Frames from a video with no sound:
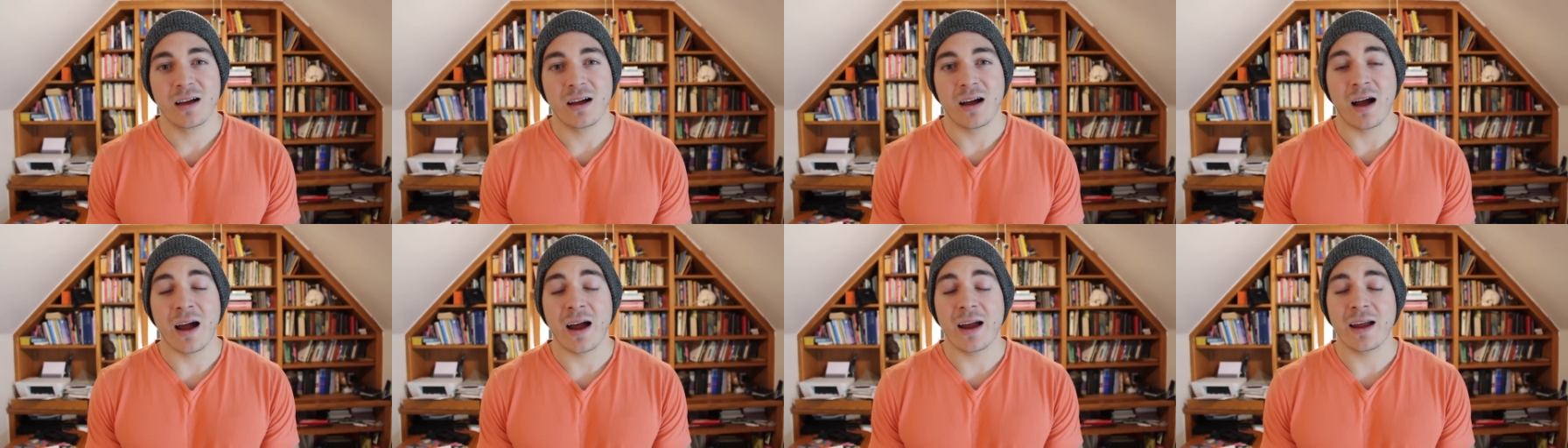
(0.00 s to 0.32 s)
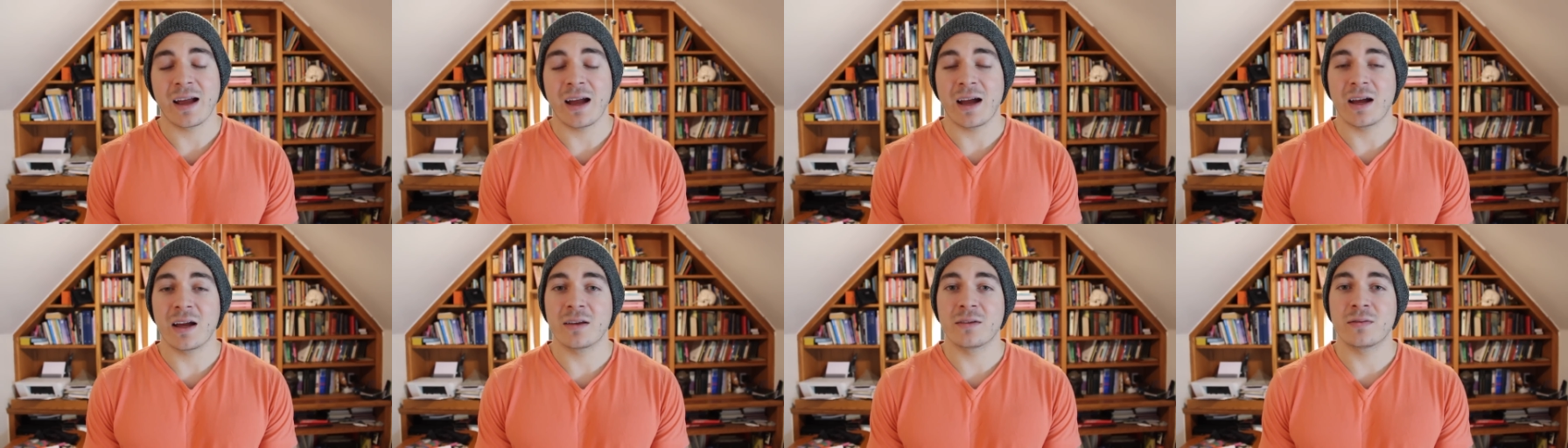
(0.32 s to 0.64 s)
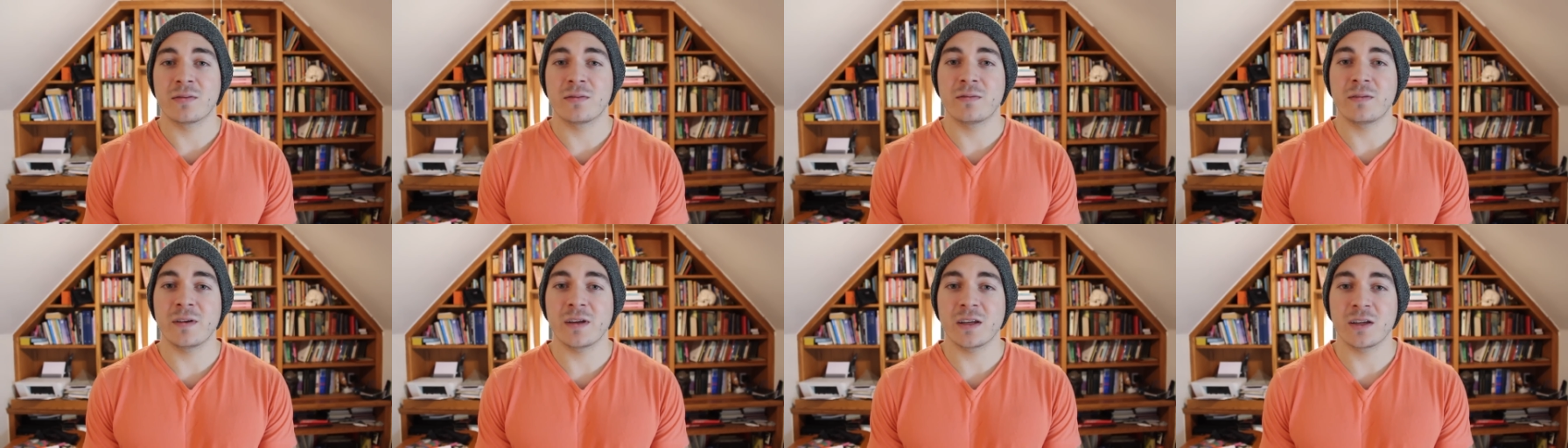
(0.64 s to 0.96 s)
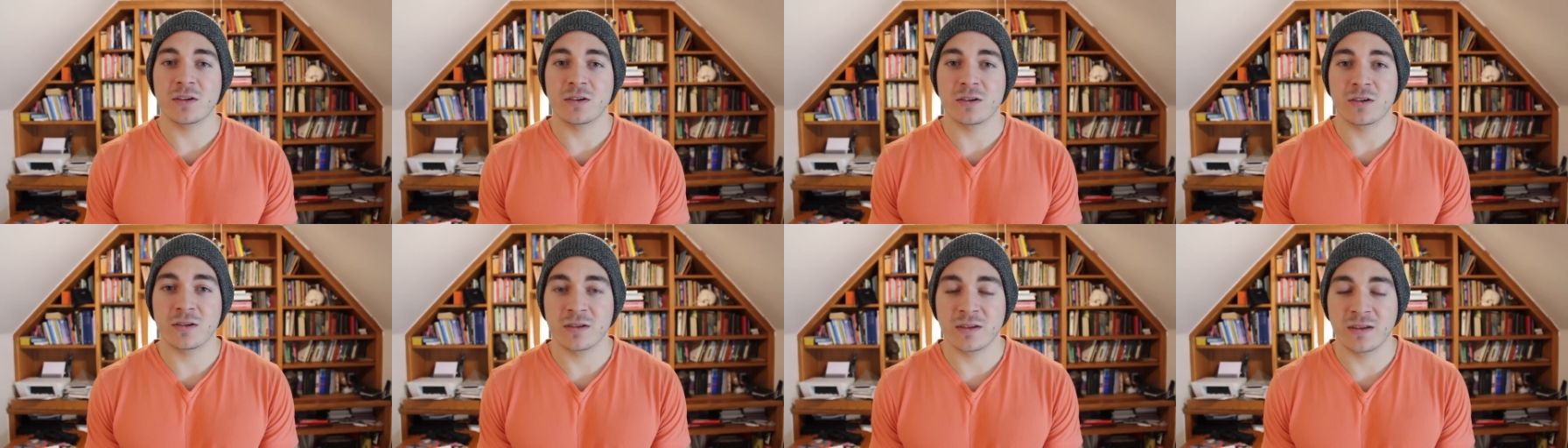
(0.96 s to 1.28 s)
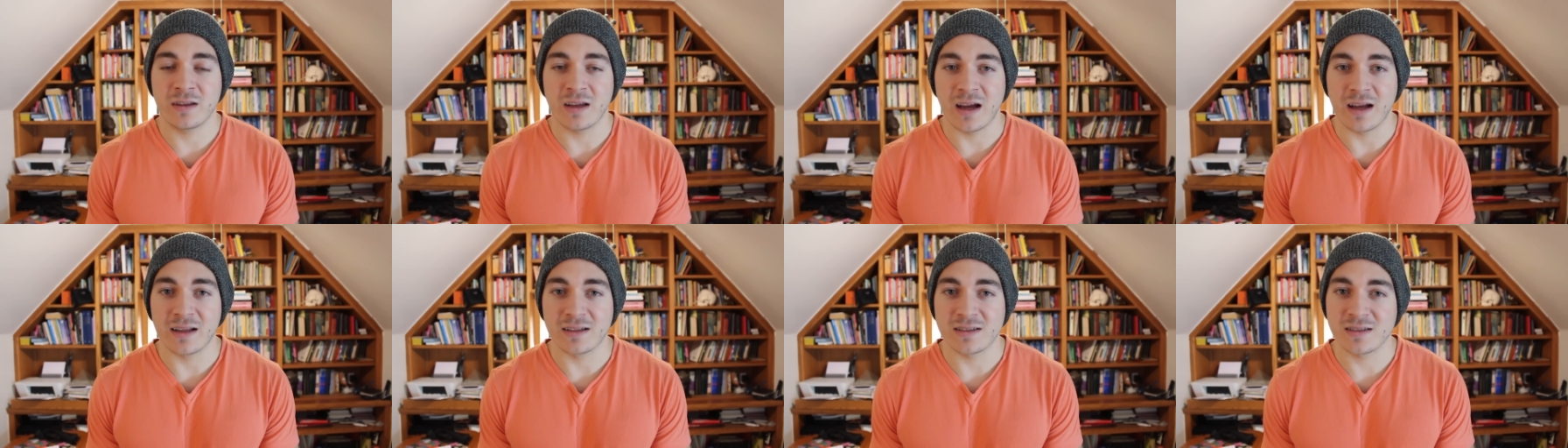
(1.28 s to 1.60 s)
I had
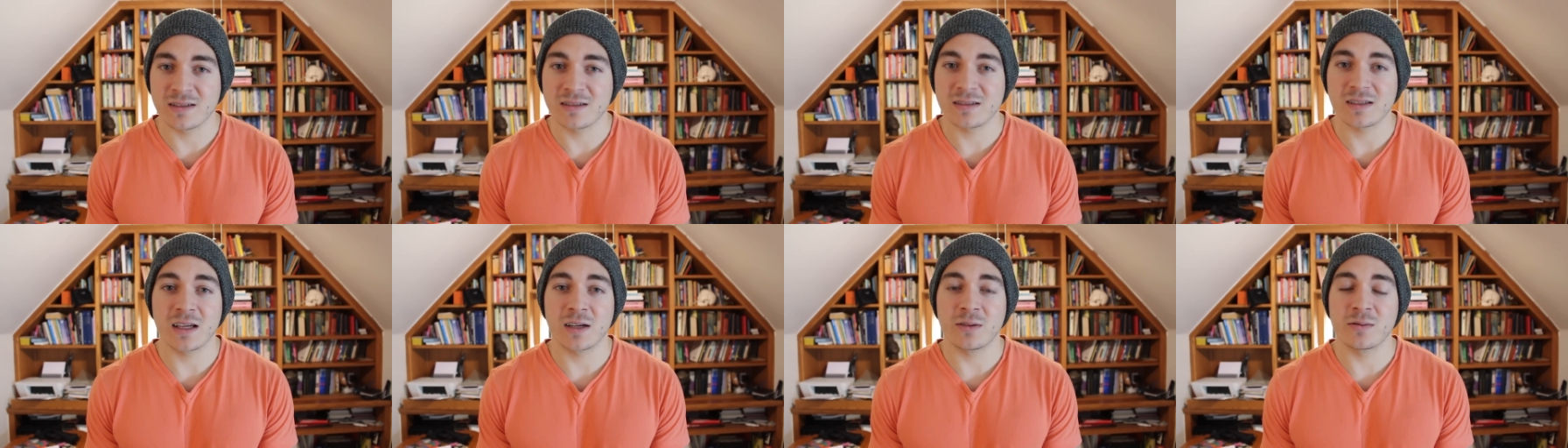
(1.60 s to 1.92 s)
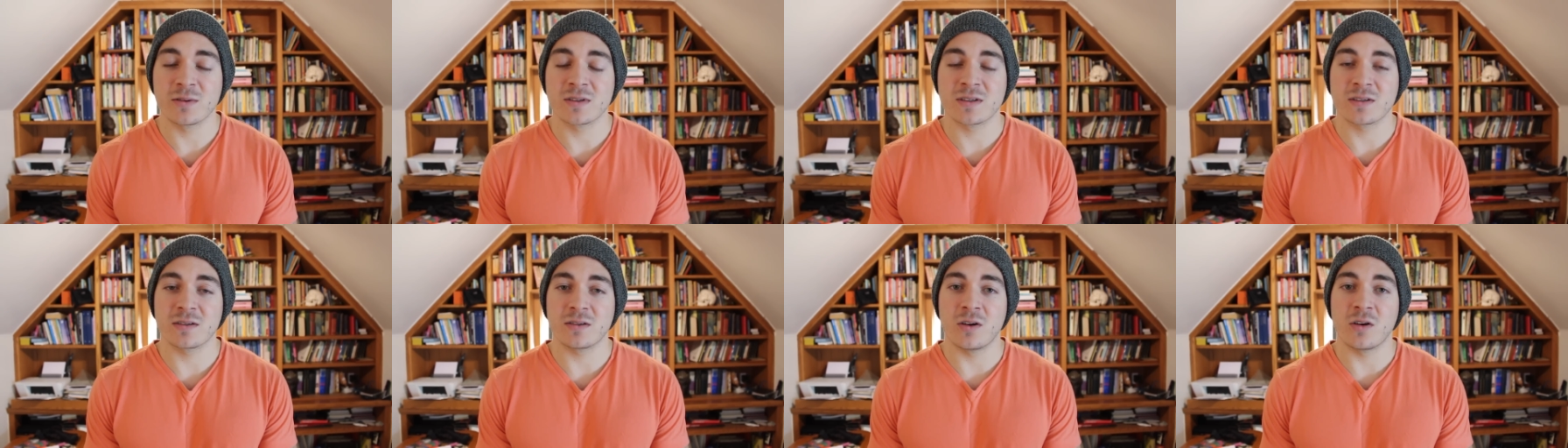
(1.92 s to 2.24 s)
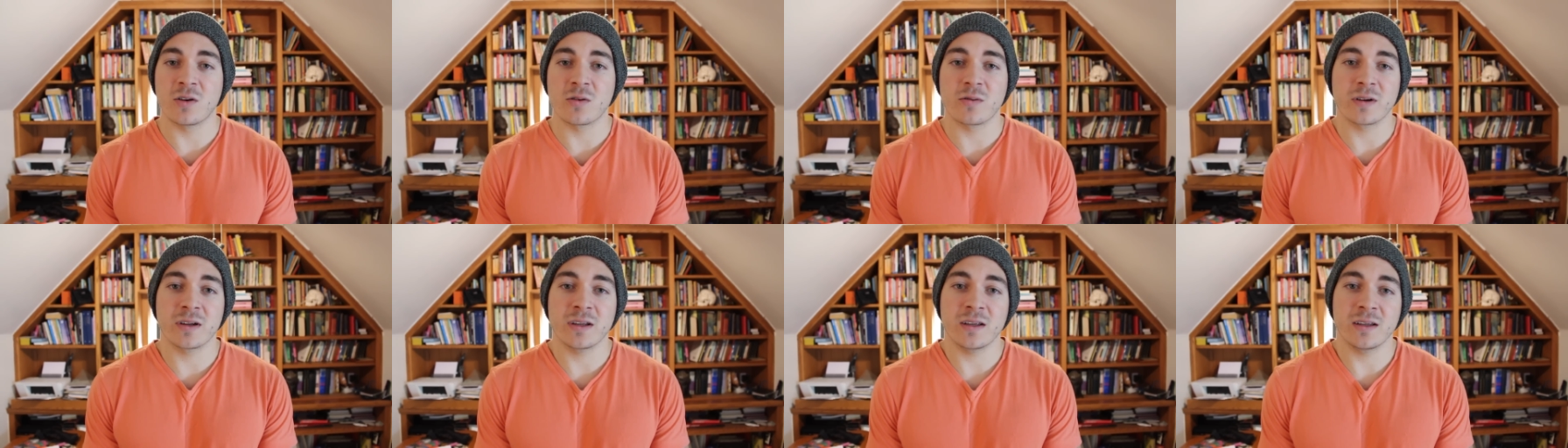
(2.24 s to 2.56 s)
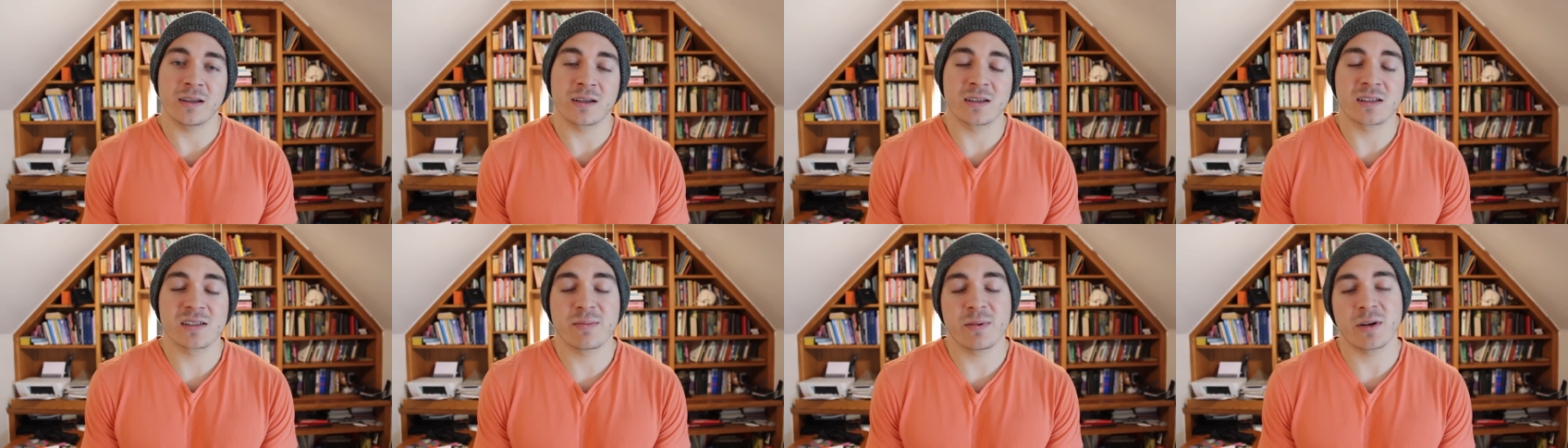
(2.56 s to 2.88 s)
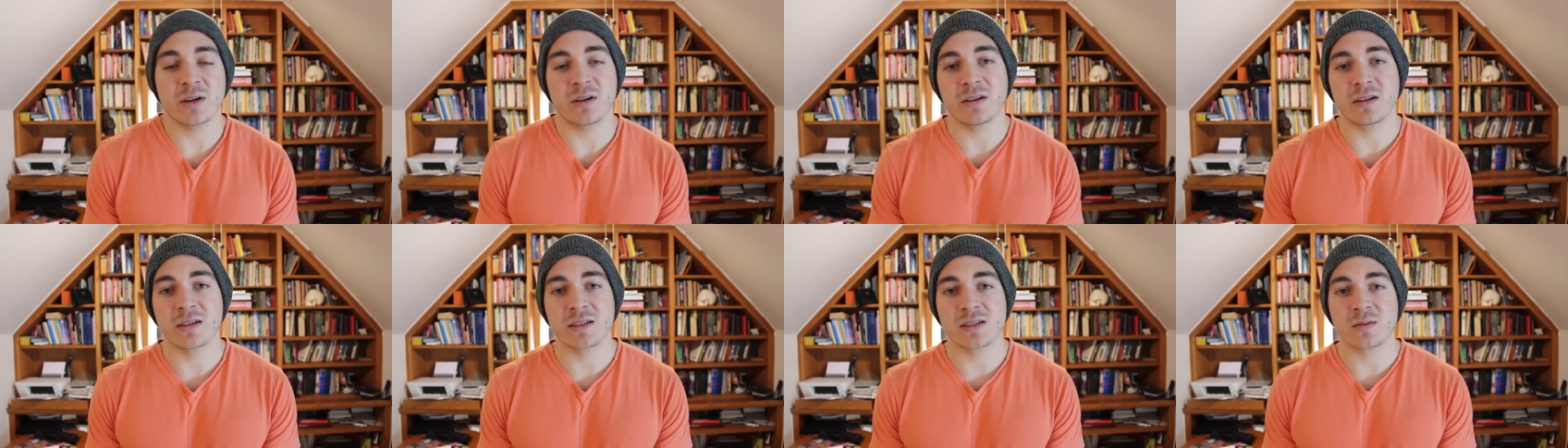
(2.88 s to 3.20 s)
figured that since I was already
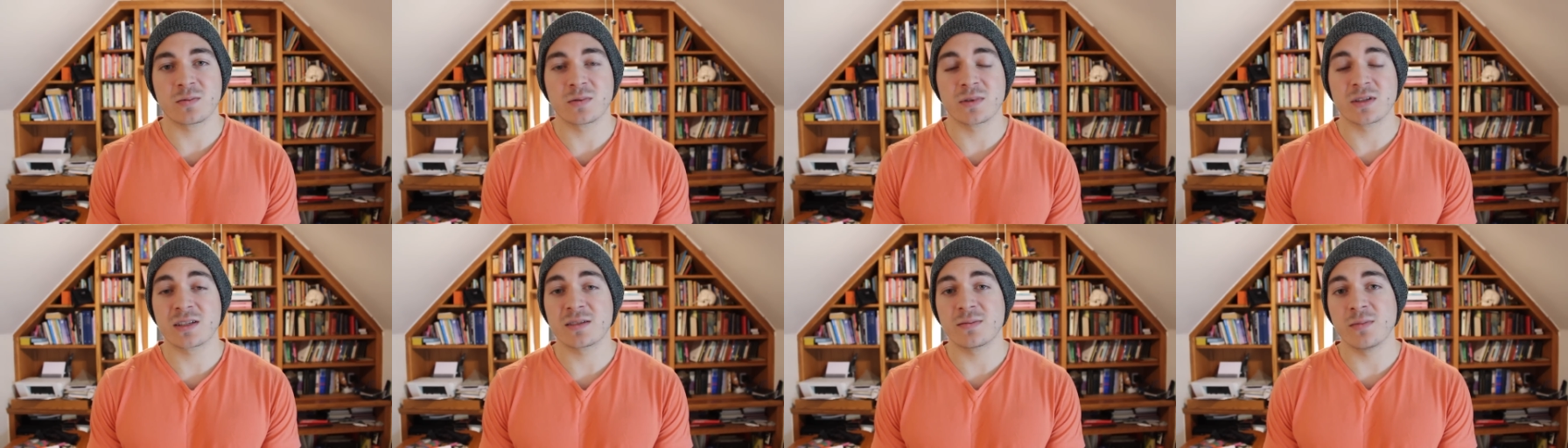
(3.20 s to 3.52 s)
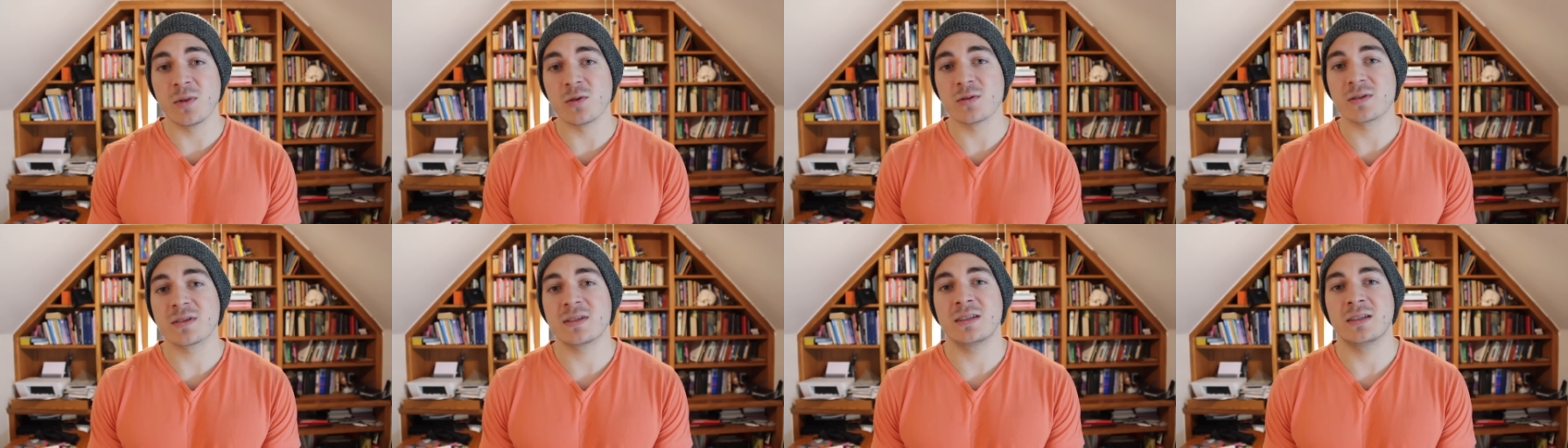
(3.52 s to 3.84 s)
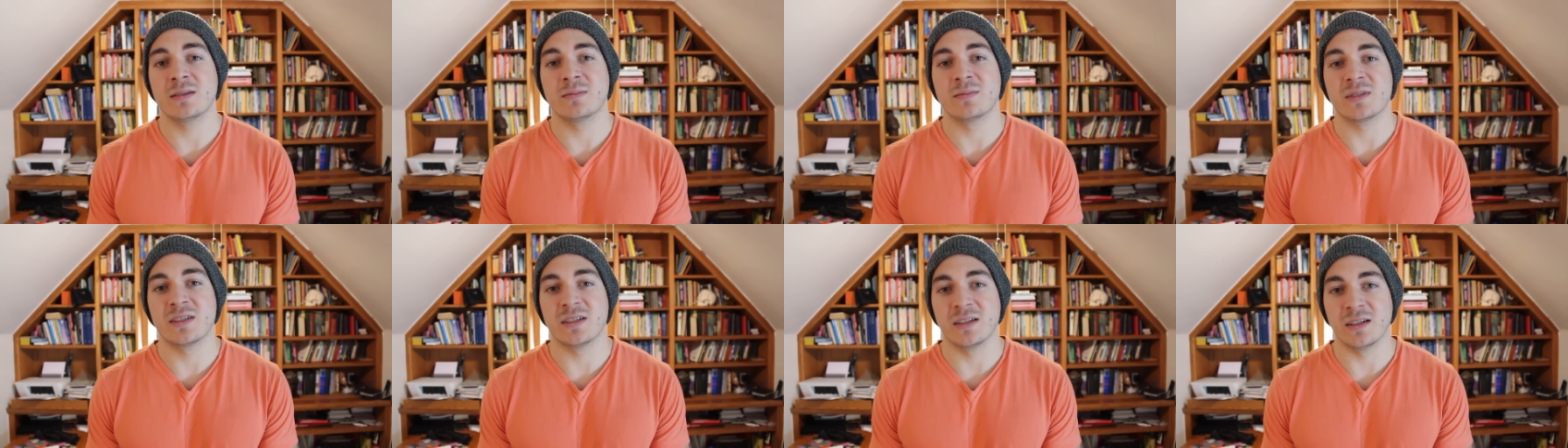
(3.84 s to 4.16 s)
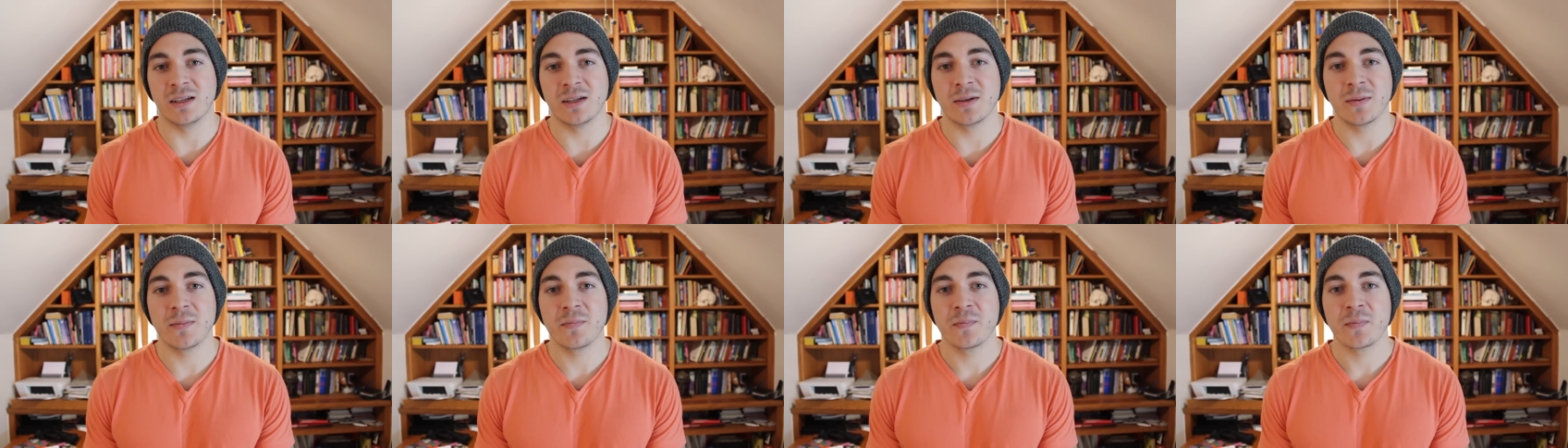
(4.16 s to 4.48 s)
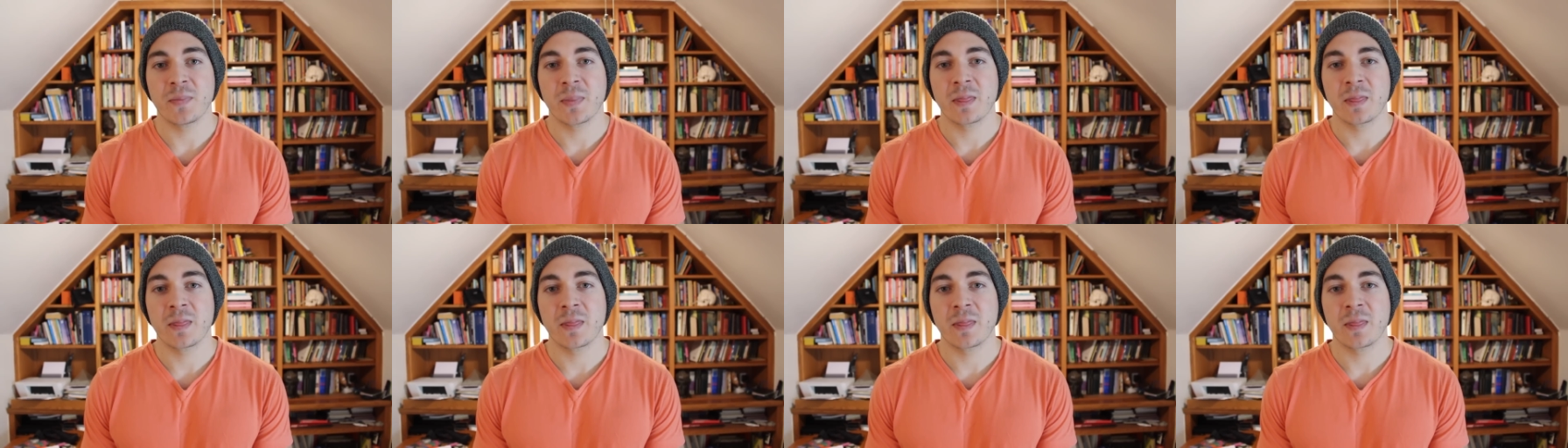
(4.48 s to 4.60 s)
experienced with smoked DMT,